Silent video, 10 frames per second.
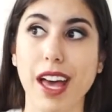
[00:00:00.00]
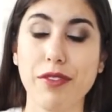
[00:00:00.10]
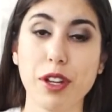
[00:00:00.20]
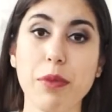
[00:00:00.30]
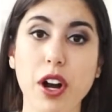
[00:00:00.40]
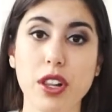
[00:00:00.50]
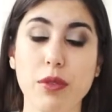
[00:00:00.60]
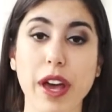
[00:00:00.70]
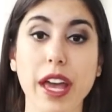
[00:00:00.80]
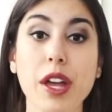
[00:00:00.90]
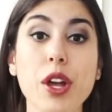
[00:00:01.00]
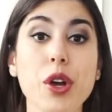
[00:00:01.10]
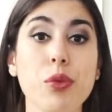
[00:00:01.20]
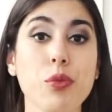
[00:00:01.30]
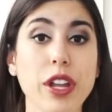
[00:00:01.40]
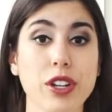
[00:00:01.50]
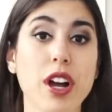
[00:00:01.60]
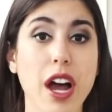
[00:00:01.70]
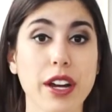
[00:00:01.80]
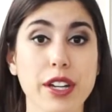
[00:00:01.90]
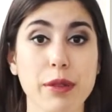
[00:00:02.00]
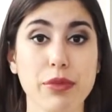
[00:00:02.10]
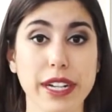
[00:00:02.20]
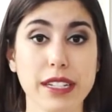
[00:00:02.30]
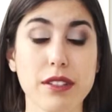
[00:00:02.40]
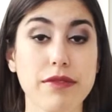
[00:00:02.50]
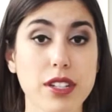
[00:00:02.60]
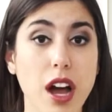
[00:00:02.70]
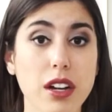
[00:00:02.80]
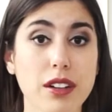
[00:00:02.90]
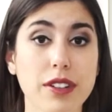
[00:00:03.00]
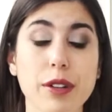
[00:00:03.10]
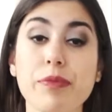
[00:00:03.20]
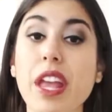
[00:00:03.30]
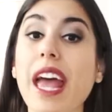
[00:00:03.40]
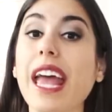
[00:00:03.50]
every part of the way when you're hiring a brand photographer.